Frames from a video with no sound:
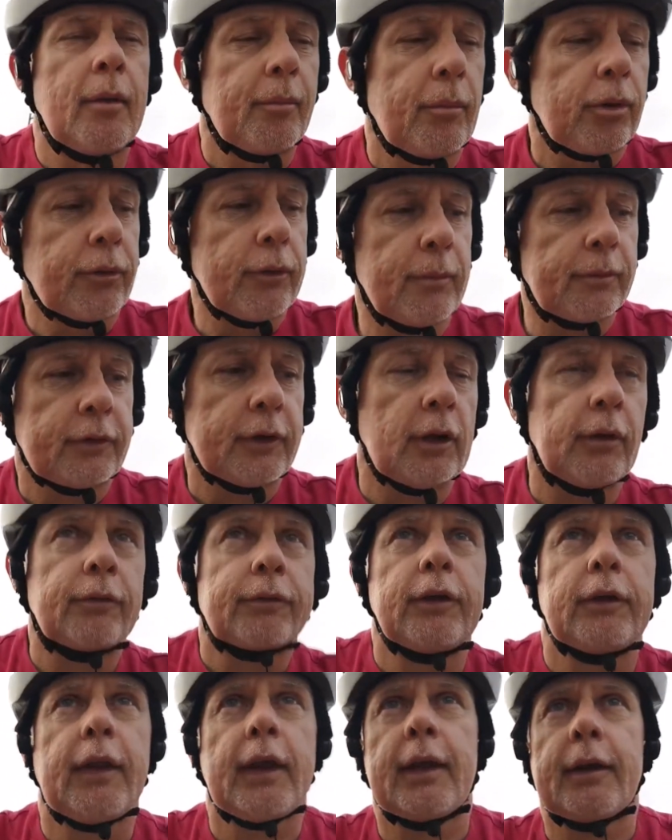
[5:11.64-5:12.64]
put
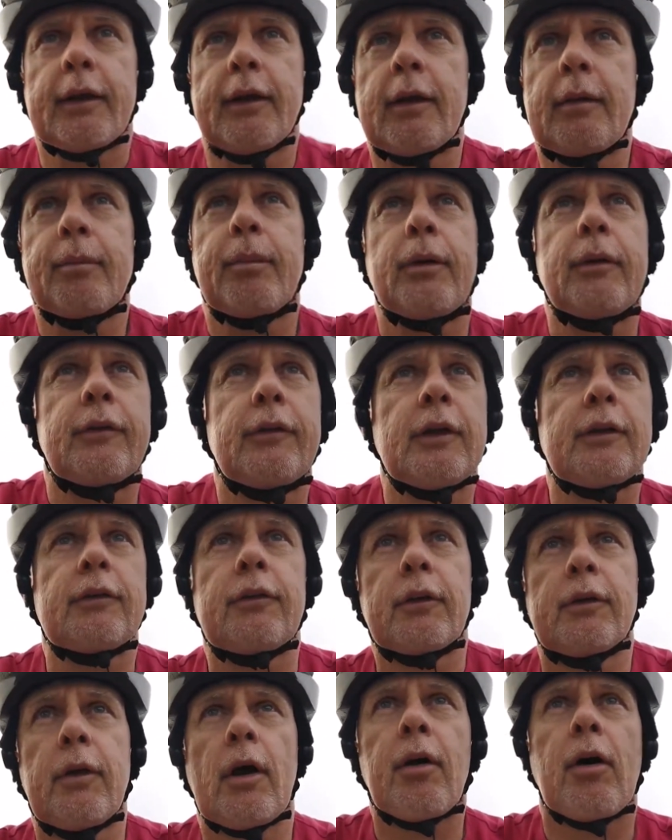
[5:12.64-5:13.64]
themselves in that
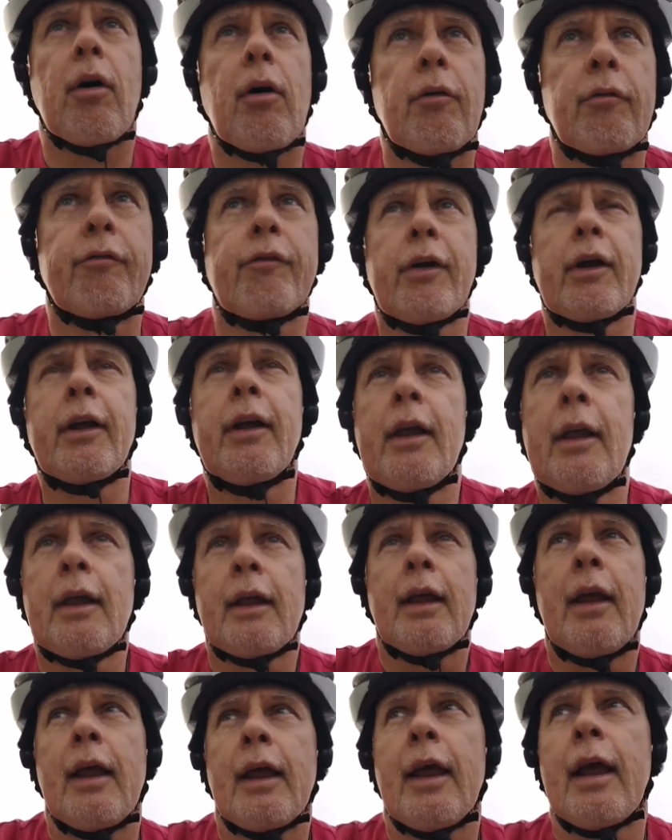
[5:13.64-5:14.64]
position of
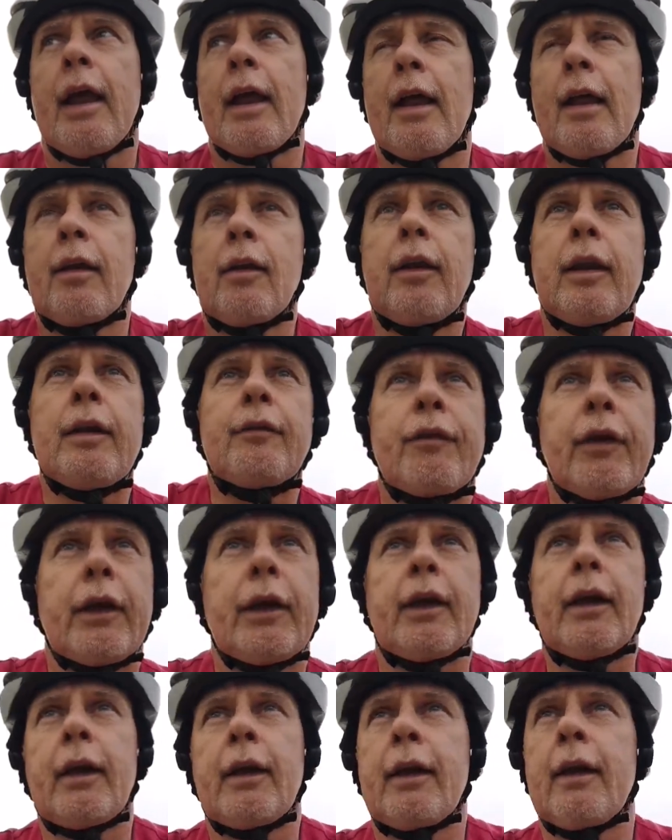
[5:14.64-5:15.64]

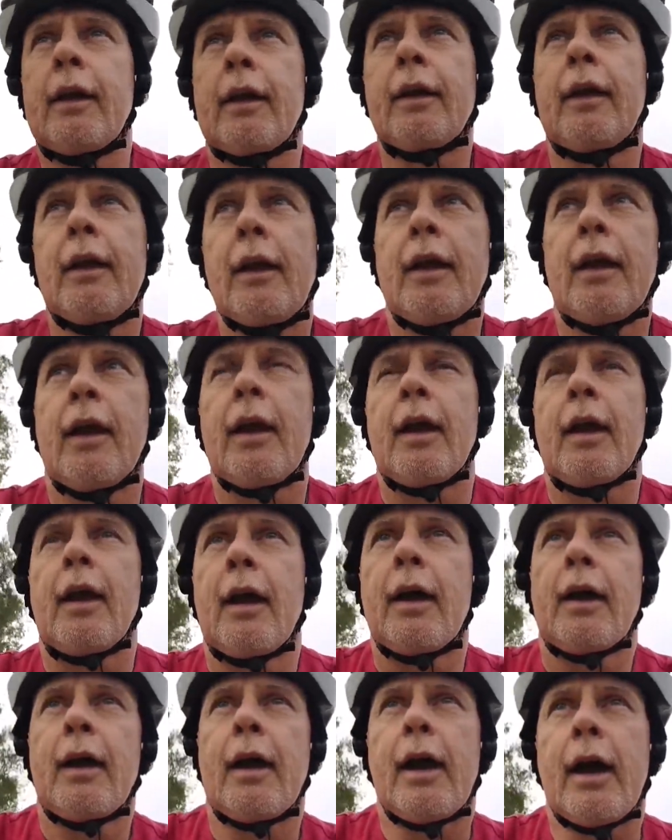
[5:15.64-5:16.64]
living
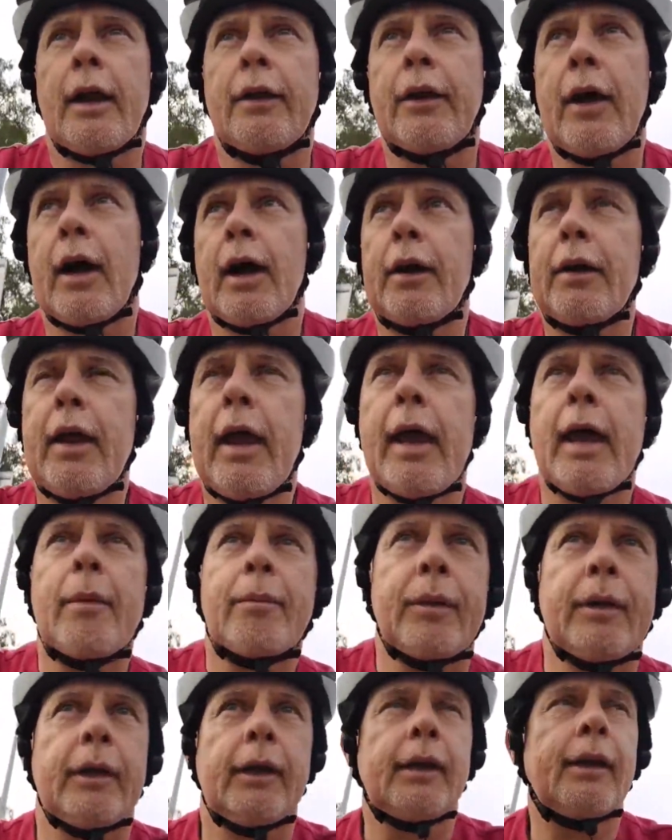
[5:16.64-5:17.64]
an
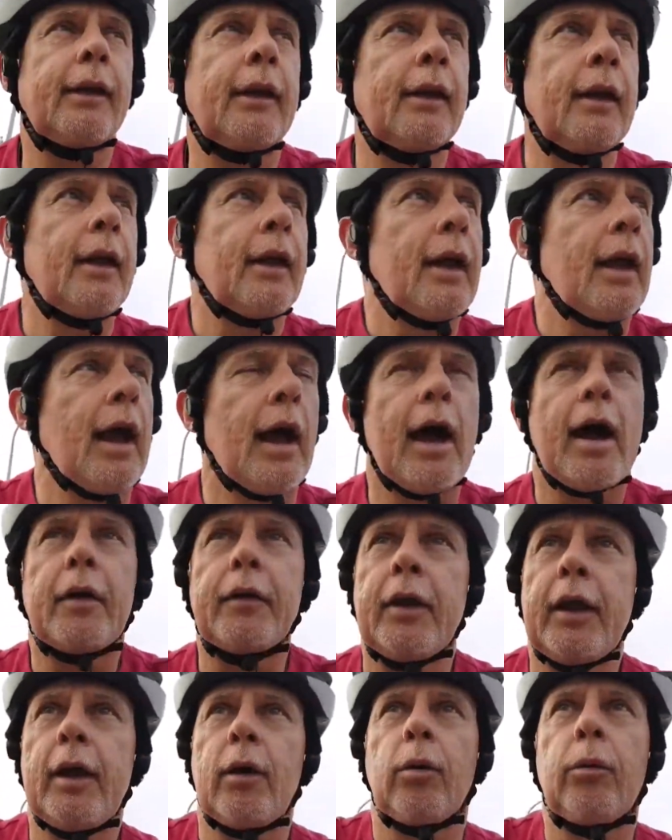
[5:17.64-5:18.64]
unhappy,
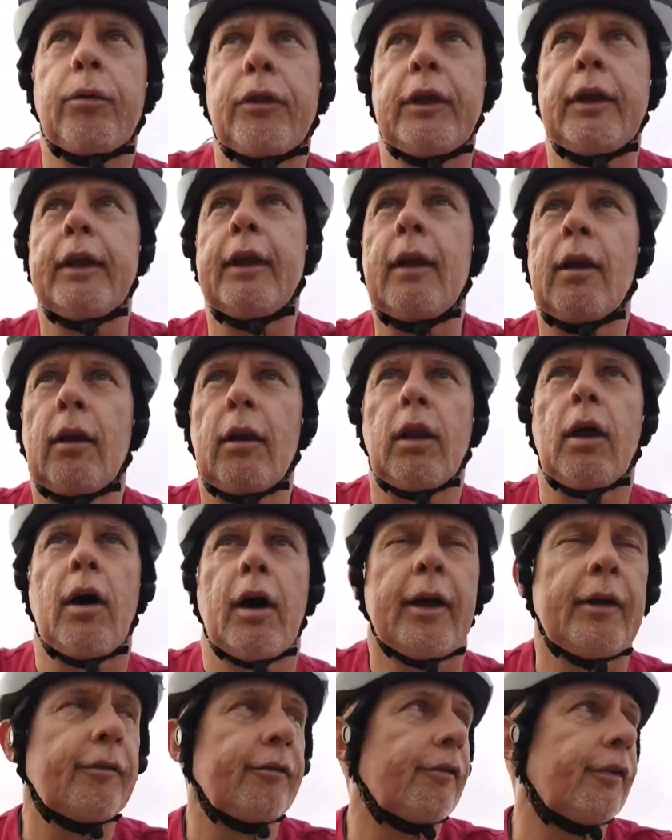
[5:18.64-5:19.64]
unhealthy
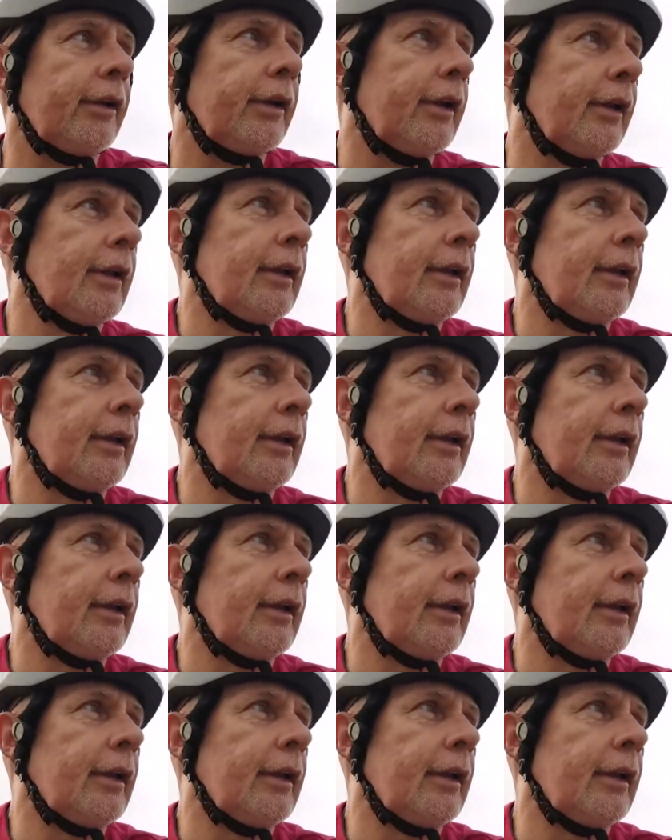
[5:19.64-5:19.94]
life